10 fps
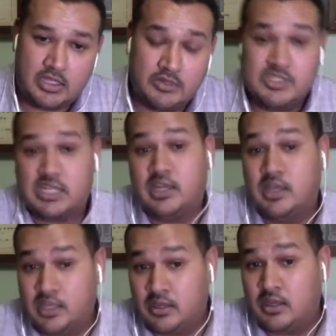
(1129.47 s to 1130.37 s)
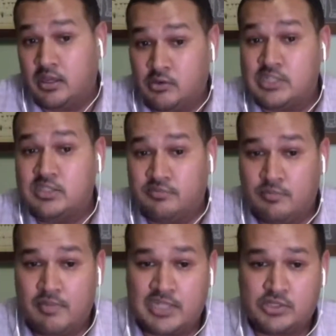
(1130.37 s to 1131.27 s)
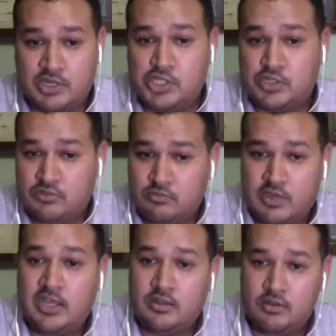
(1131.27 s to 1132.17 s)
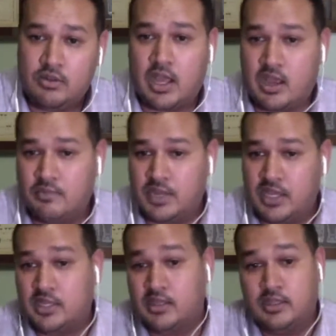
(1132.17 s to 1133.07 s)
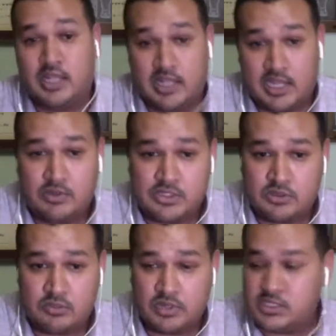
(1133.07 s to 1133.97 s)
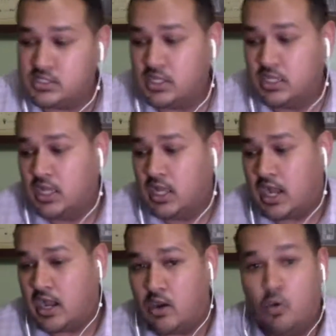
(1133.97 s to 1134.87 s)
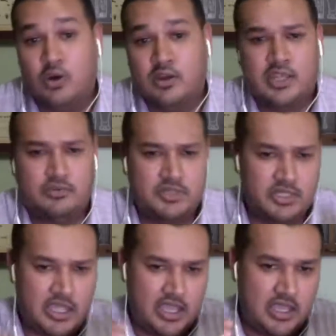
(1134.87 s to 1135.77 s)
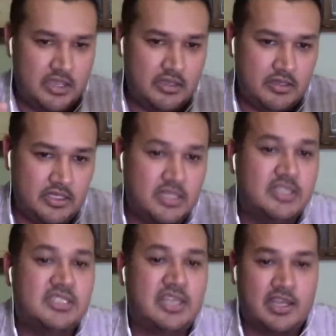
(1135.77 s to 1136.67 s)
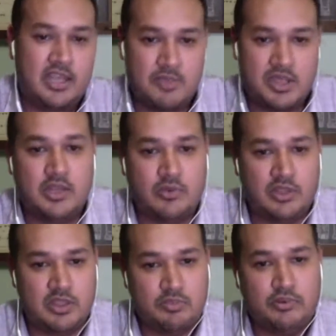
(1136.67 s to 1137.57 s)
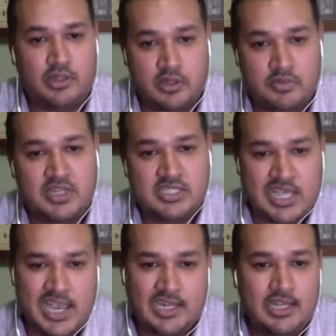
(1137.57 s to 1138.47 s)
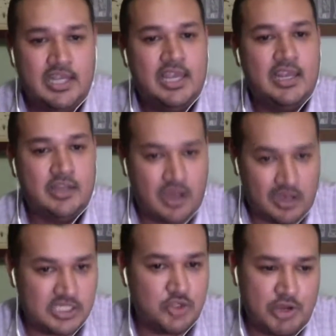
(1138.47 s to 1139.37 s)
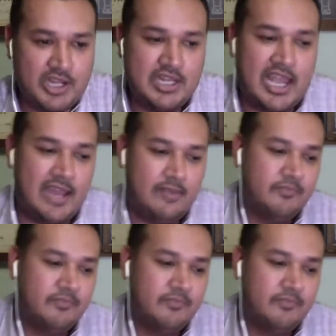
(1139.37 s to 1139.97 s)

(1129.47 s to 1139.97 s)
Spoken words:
there was like a aggressive maceration, right? And they let it rest with the must. Or they did the Saignée method where they pulled a little bit aside and concentrated that